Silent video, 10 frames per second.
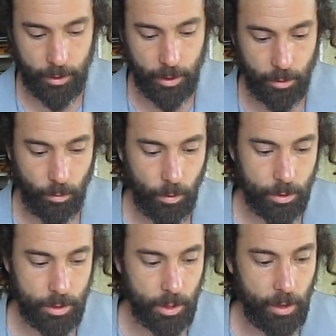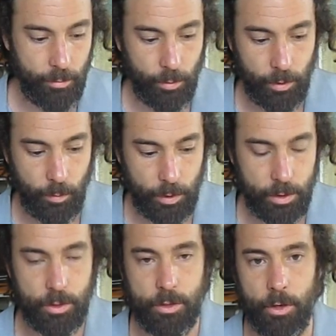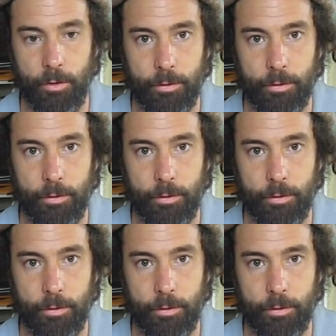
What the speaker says: They're the ones that everyone wants to serve.